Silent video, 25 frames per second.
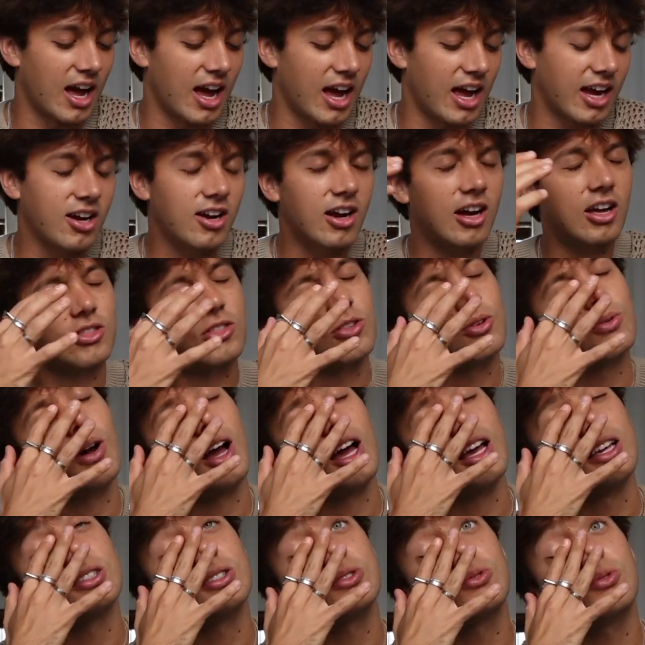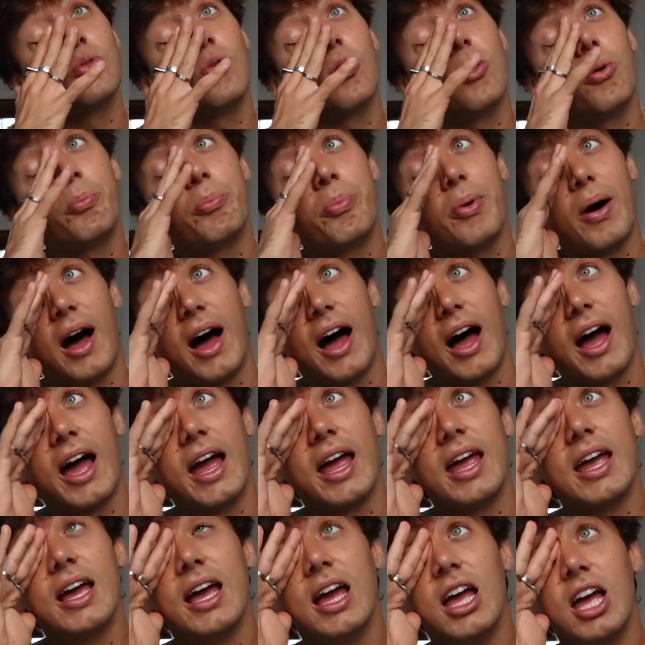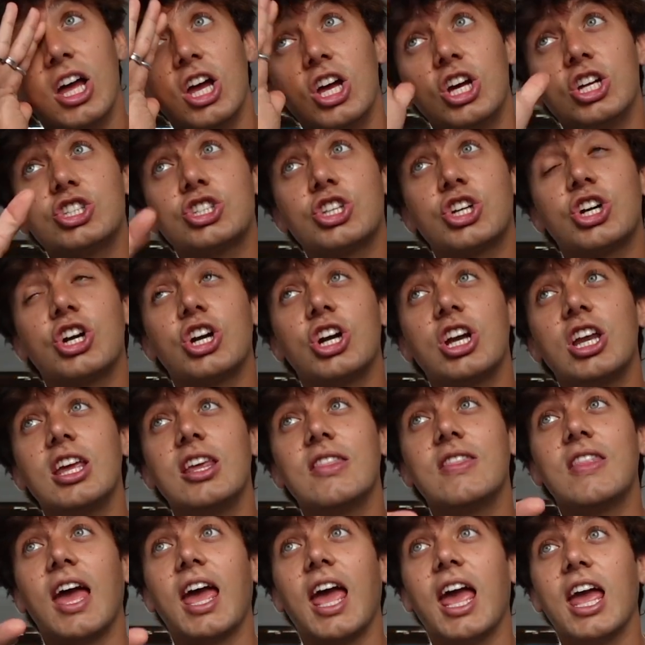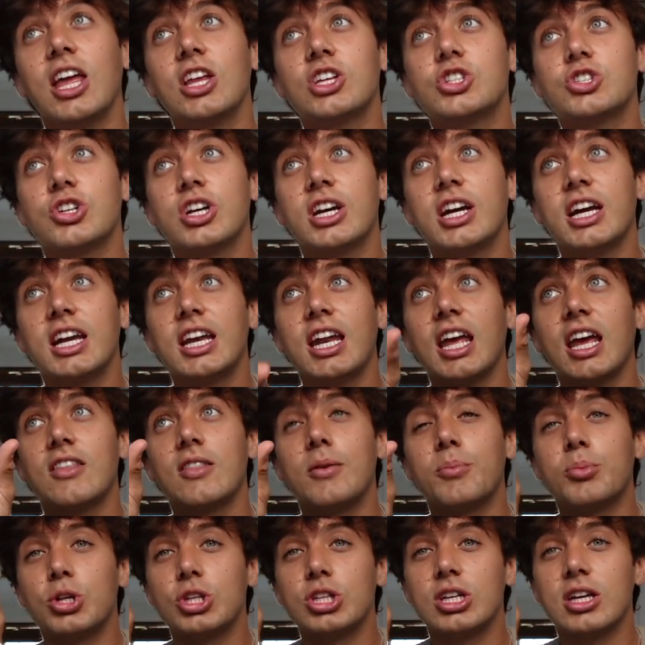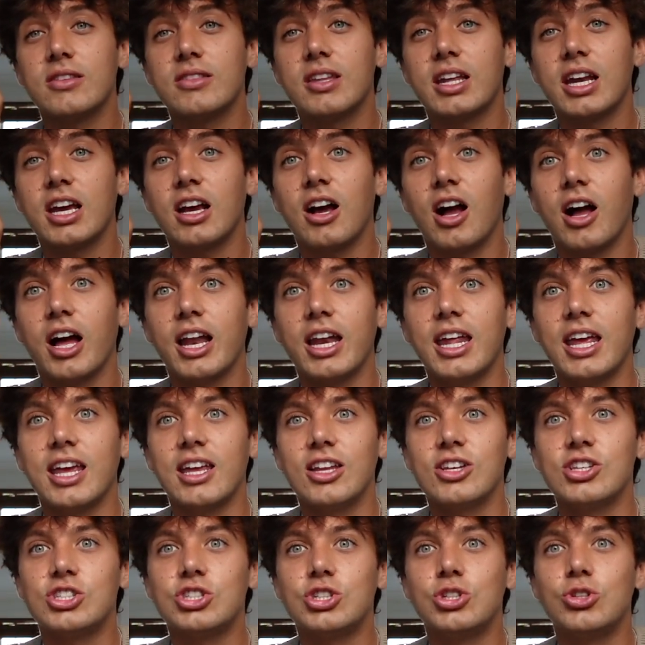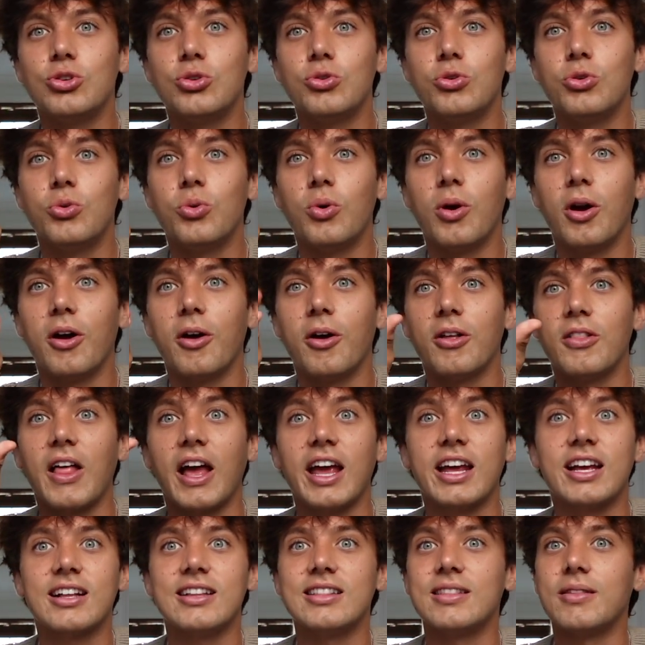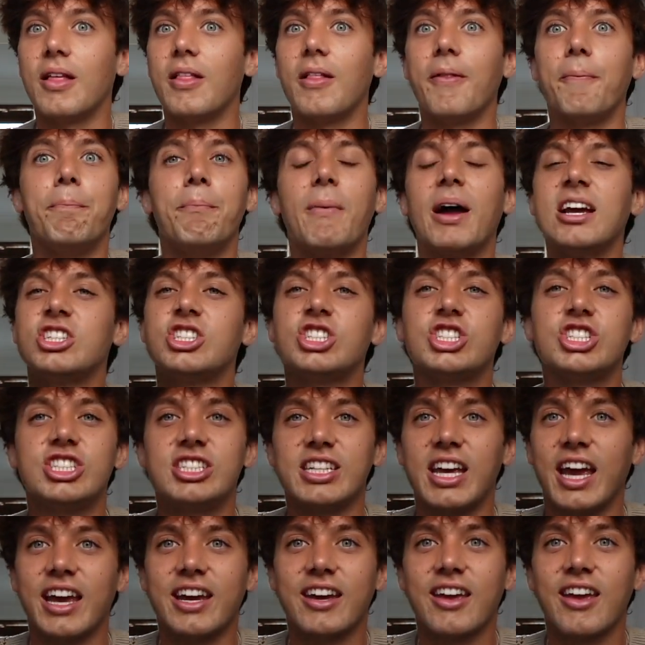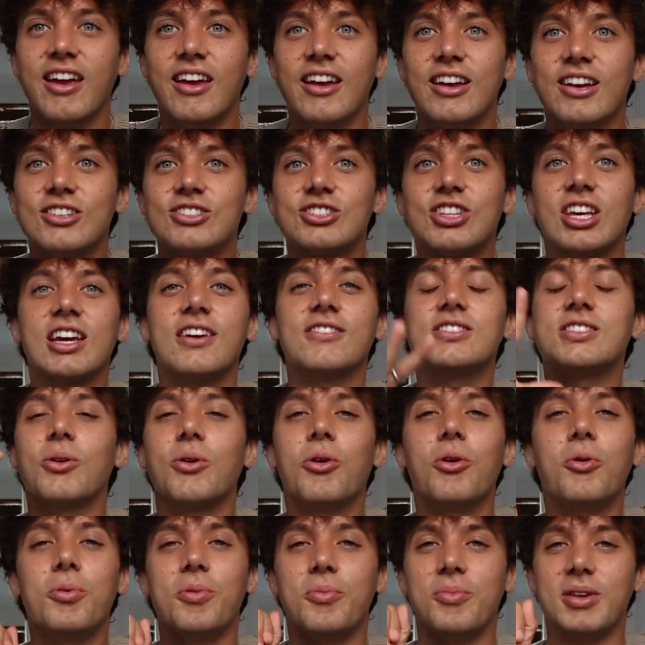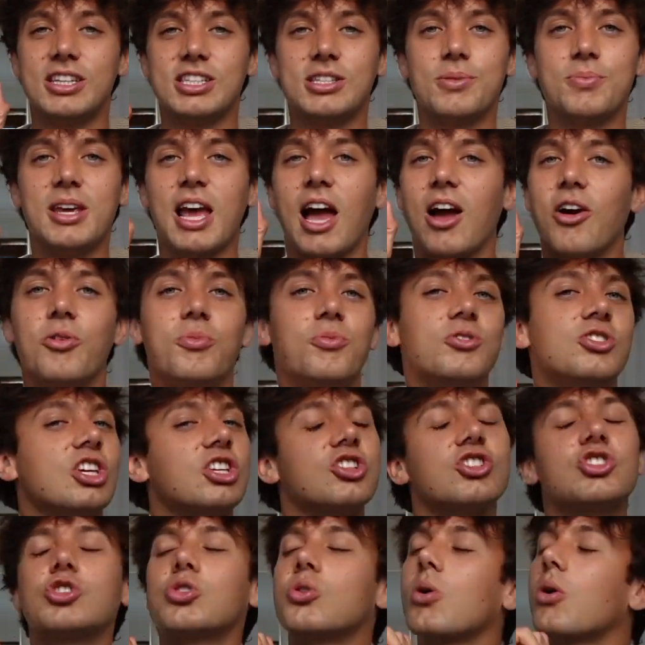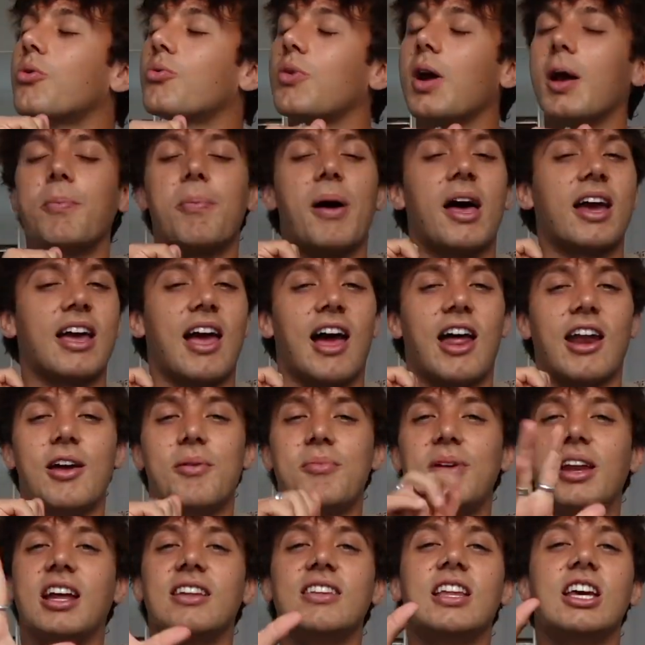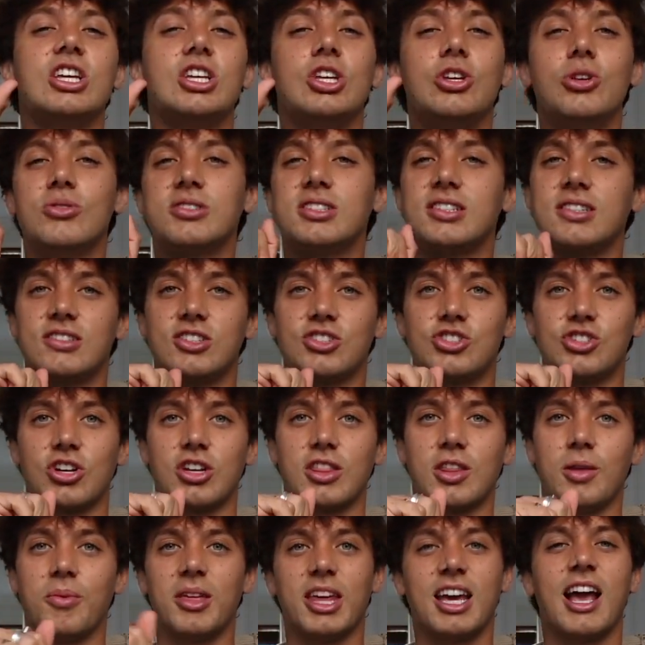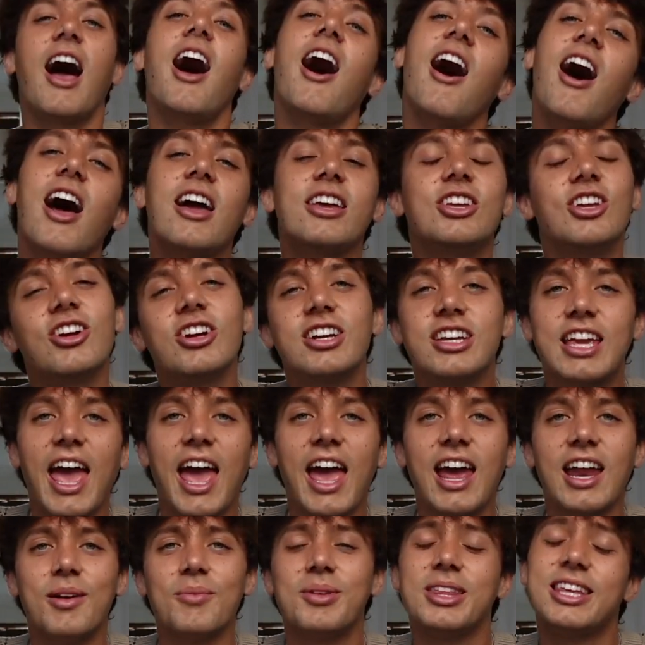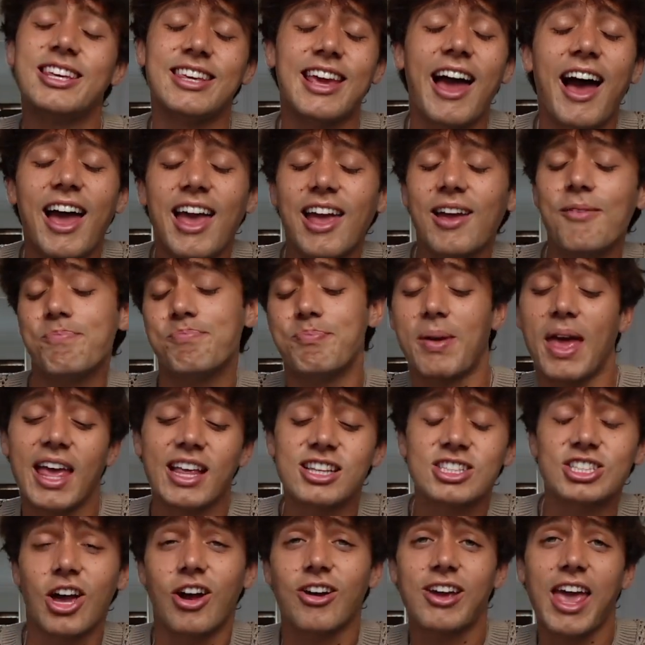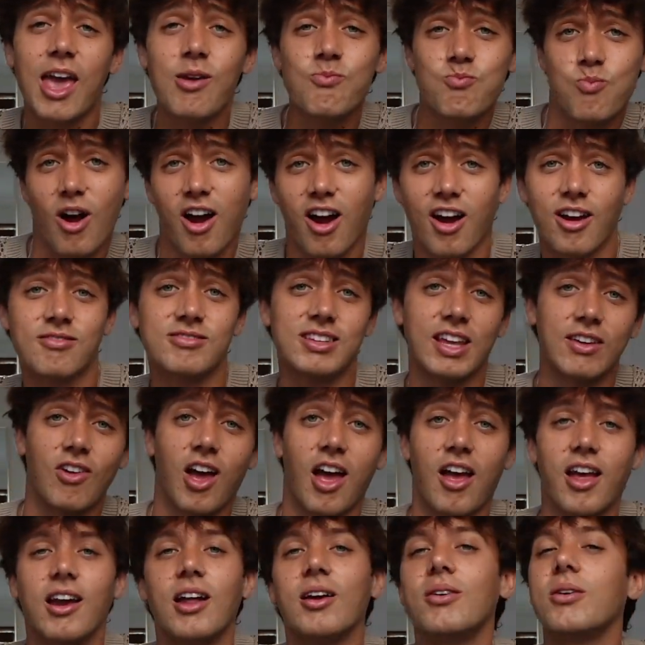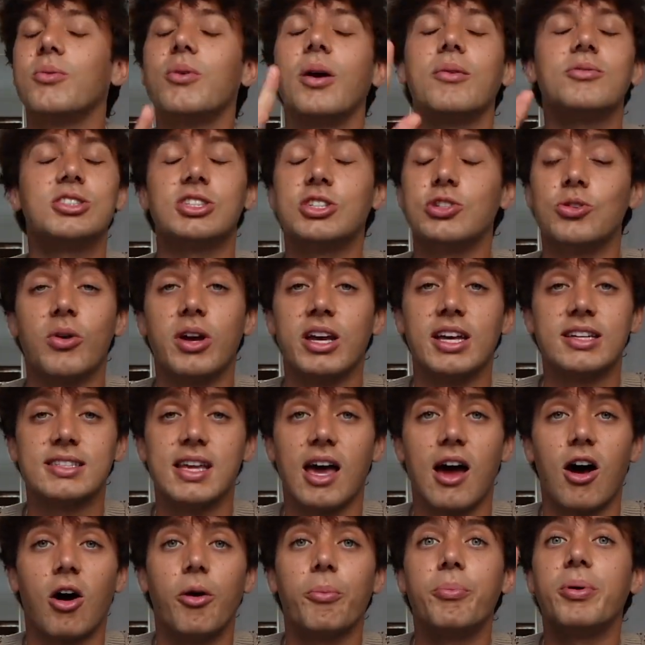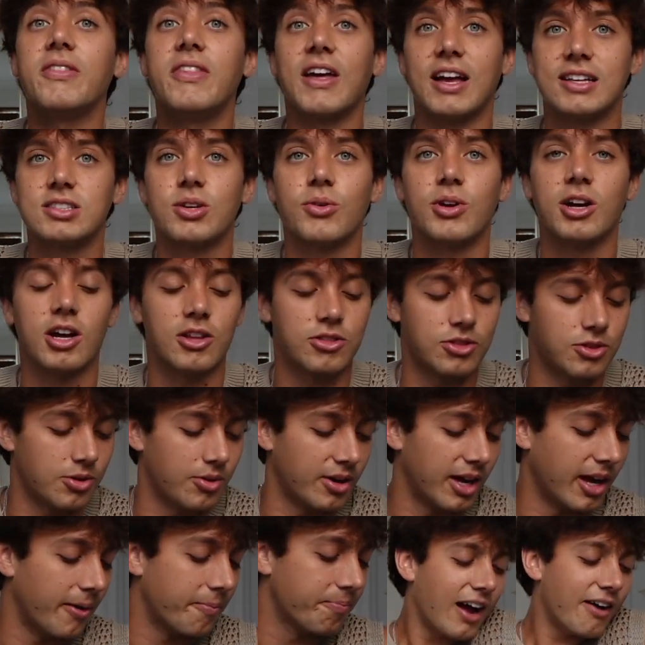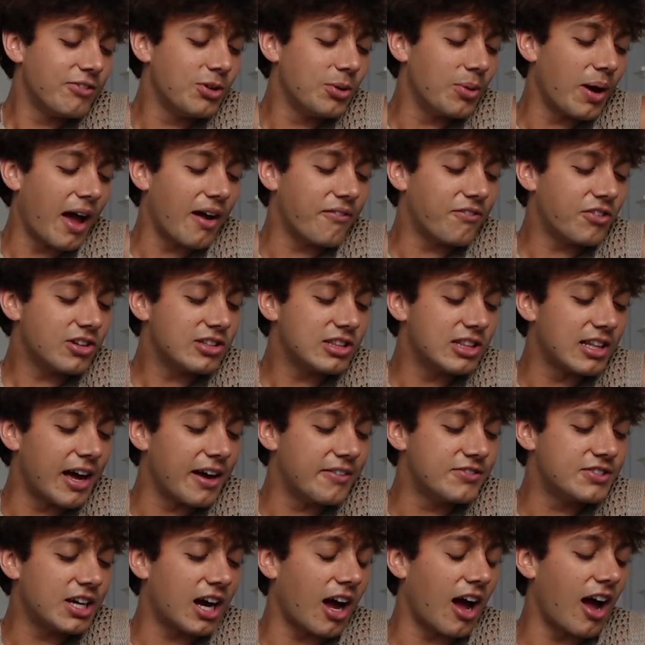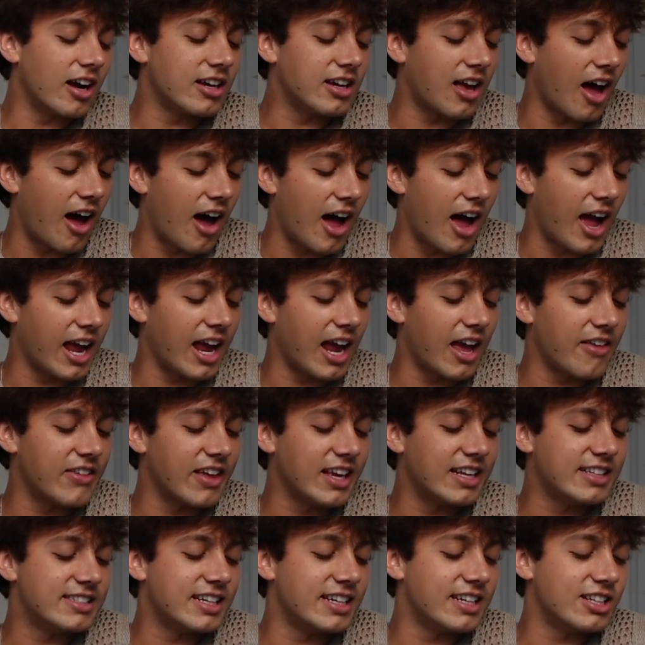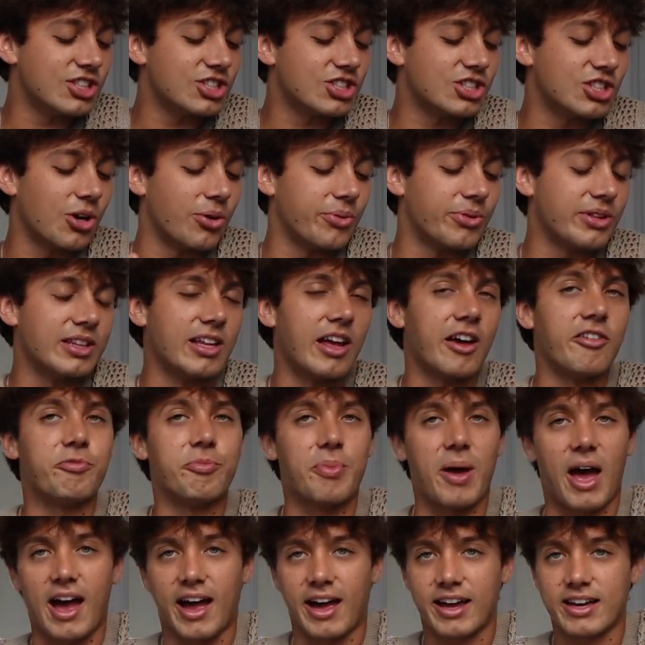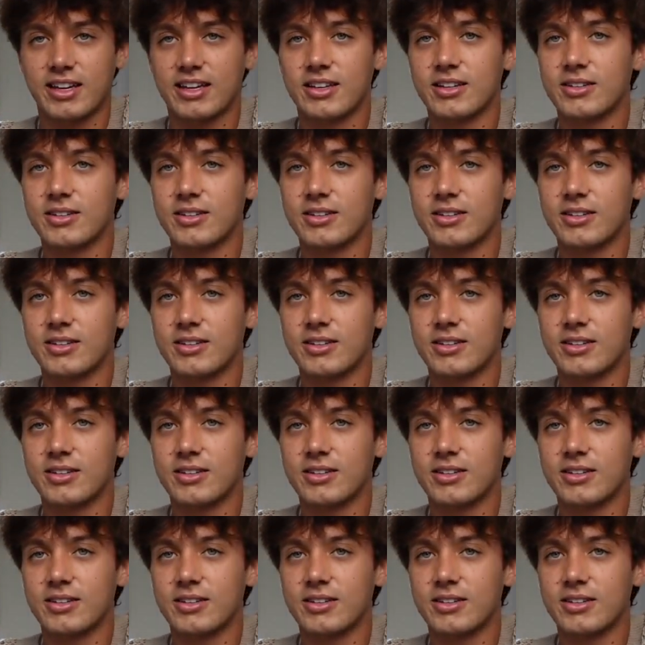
I got through high school by turning the hatred and the bullying that I got into like my shtick. So like if someone would be mean to me, I would just throw it right back at them and I'd like use it as a joke. They'd be like, ha, you're gay. And I'd be like, yeah, I am, bitch. Okay, work, diva. And I was annoying as hell, but that's how I got through it. Have you ever loved a guy and they didn't show the love back?